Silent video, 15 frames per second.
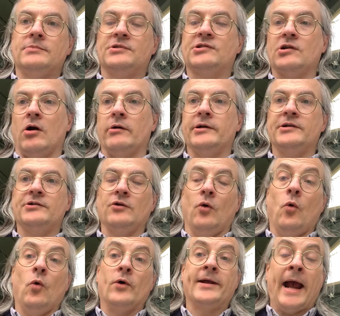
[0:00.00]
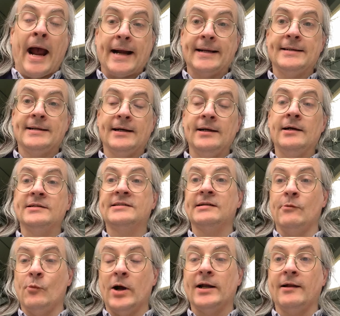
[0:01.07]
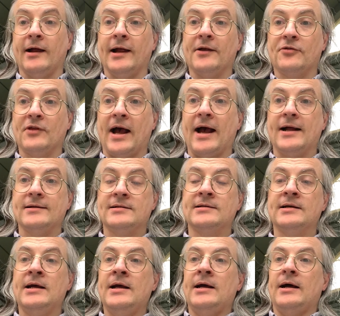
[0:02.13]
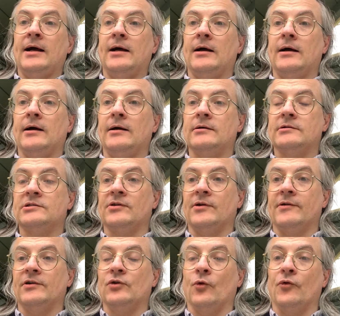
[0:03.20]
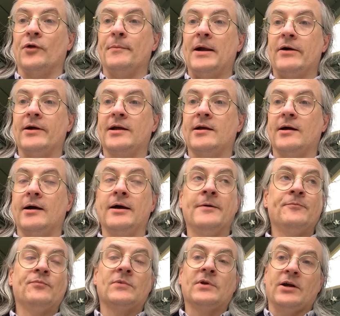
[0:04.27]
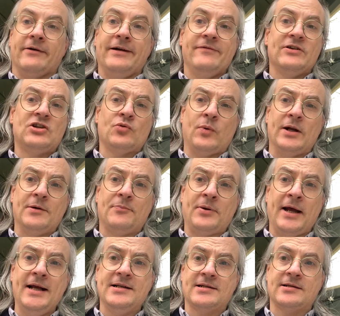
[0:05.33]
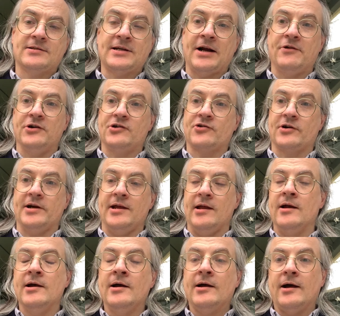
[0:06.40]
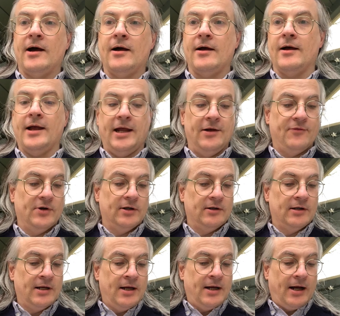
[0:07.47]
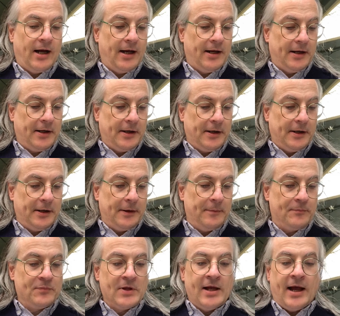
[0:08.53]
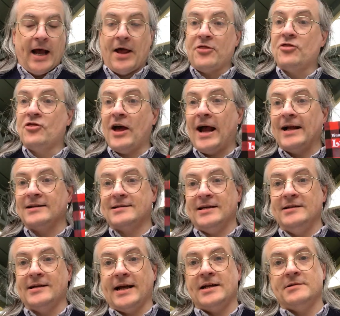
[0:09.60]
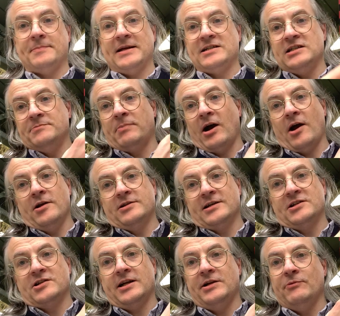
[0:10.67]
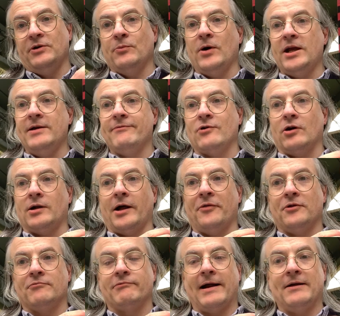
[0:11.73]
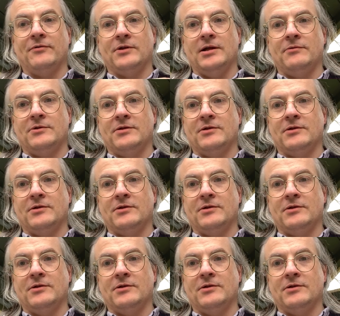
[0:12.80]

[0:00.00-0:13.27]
Scotland or Canada, somewhere like that. North America, or even Twin Peaks territory, and that's indicated basically by essentially where you've got like the round, the